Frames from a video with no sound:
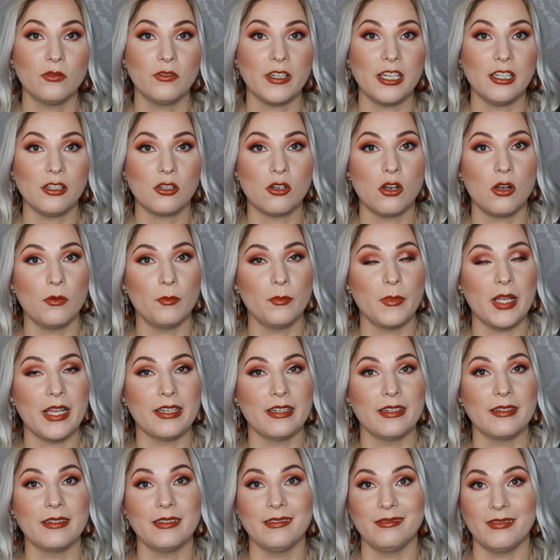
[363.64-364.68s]
on
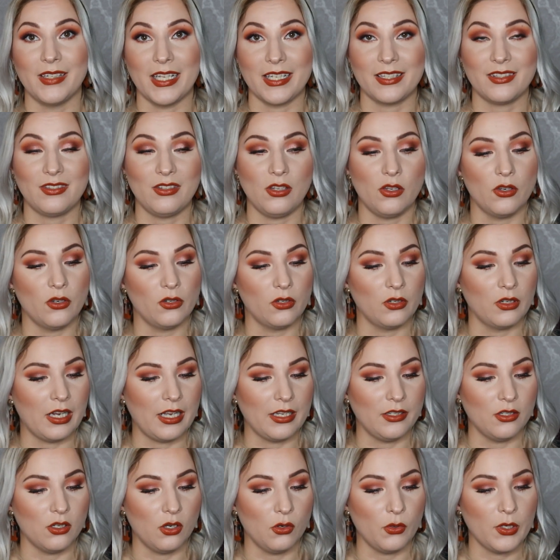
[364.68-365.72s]
Wilkommen next year.
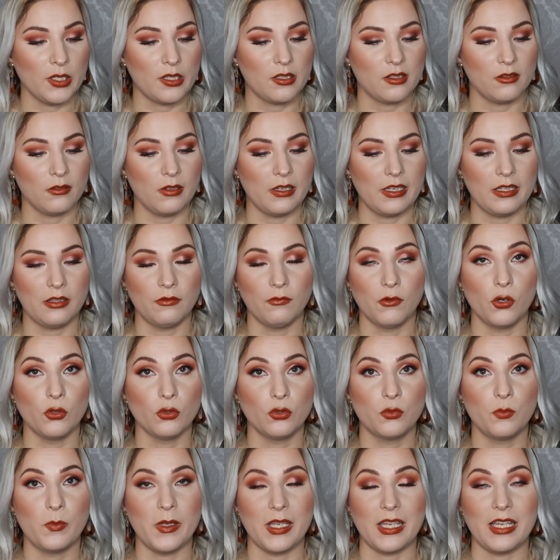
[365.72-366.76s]
I know it
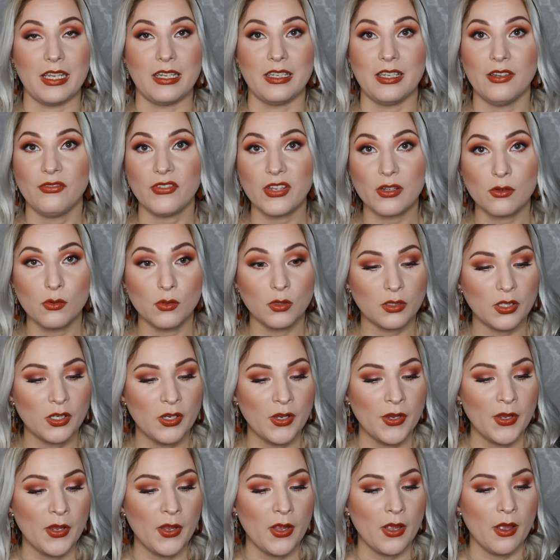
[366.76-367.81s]
won't be difficult,
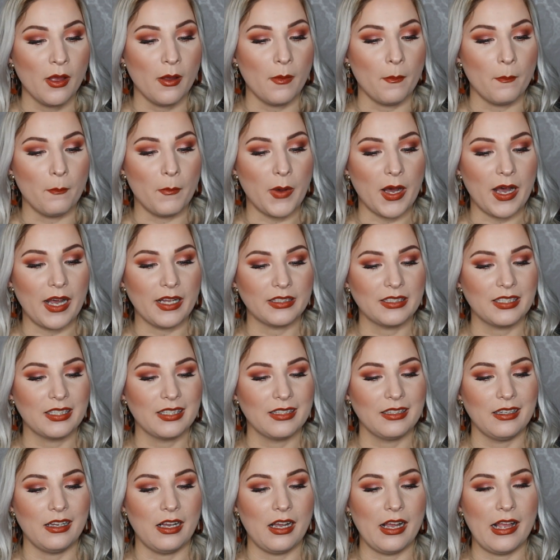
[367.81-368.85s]

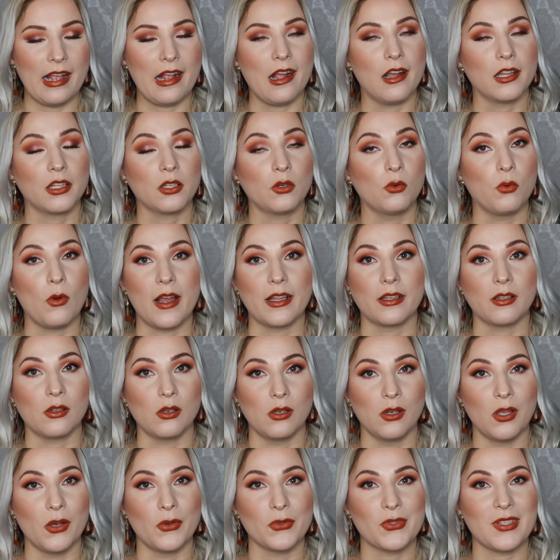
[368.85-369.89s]
but I got quite
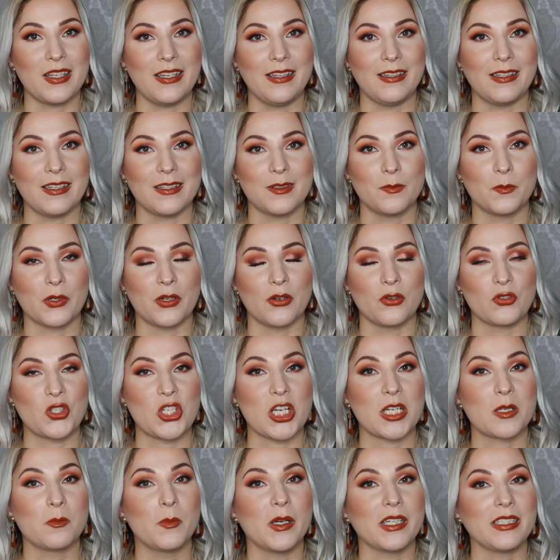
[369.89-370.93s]
close in this
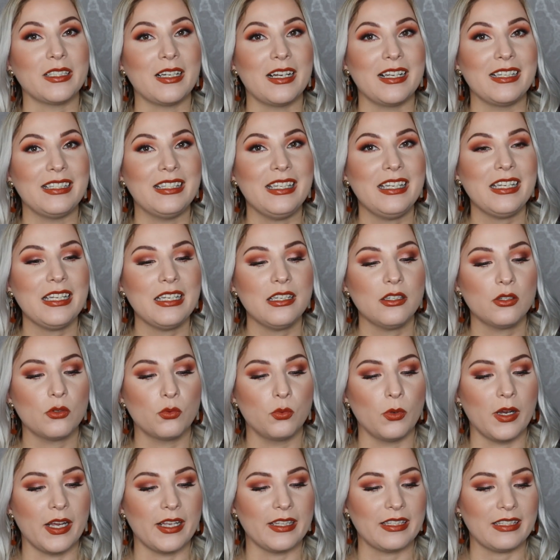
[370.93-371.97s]
project, but I didn't
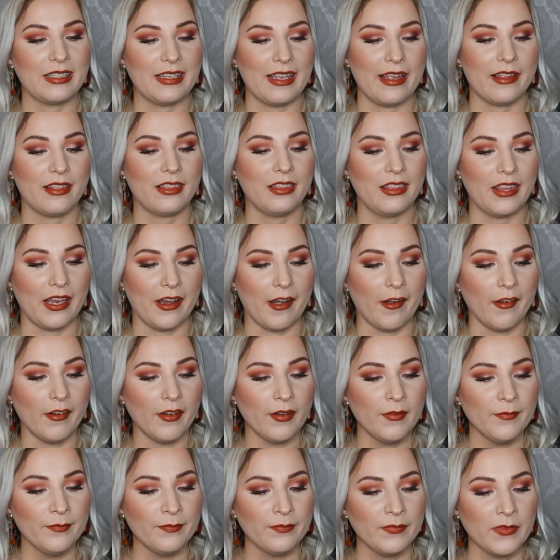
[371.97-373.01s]
quite get
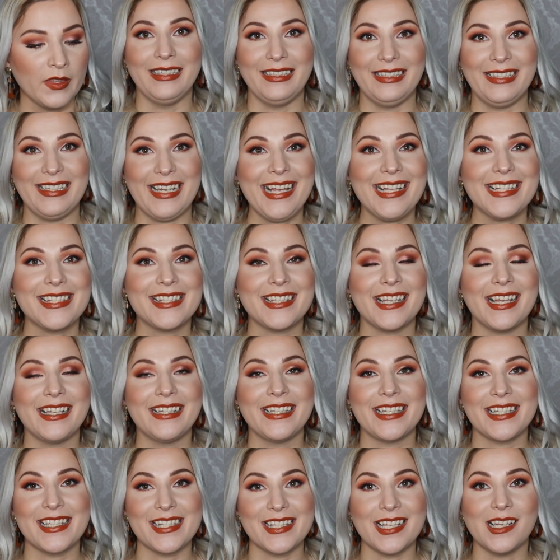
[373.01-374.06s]
there. Next,
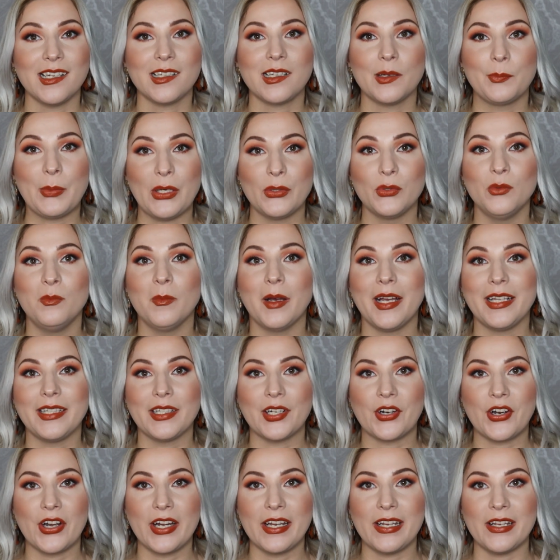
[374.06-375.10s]
let's talk about my
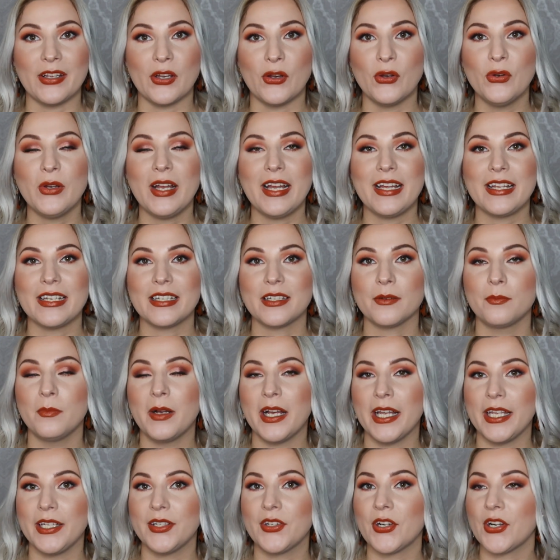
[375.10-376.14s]
trio, and
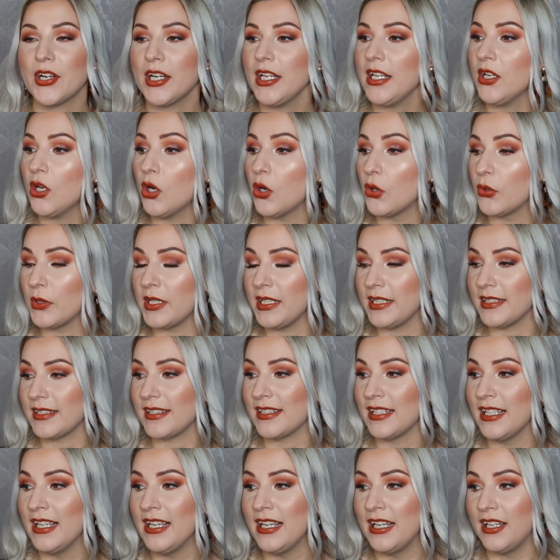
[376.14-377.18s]
my trio
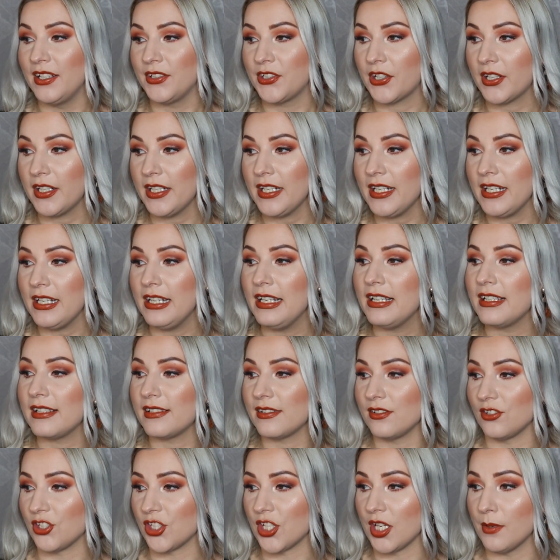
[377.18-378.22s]
is 3
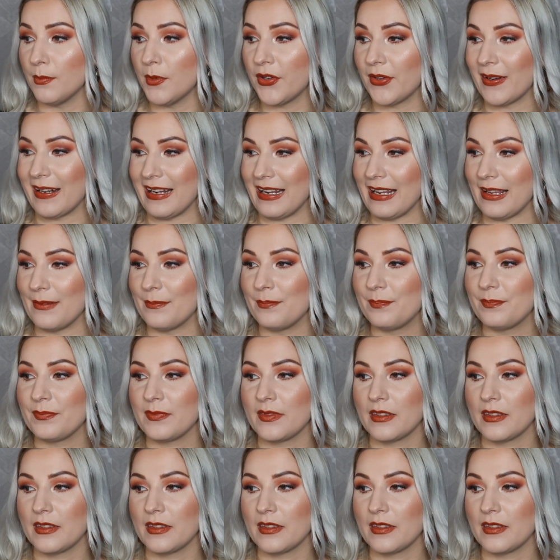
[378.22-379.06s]
shimmery